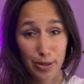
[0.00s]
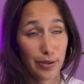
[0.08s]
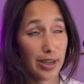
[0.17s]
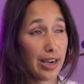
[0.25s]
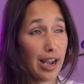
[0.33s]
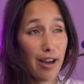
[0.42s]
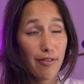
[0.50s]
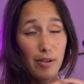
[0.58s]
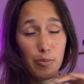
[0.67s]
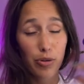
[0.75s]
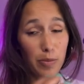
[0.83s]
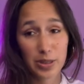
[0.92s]
so it can have
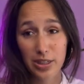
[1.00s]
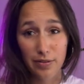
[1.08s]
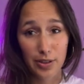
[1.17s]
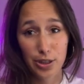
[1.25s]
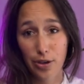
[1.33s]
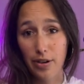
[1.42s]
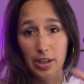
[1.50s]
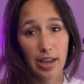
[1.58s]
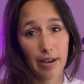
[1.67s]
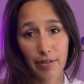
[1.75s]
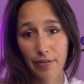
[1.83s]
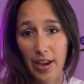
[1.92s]
properties of its own, can
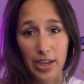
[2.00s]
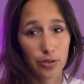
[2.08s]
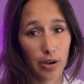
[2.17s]
have effects,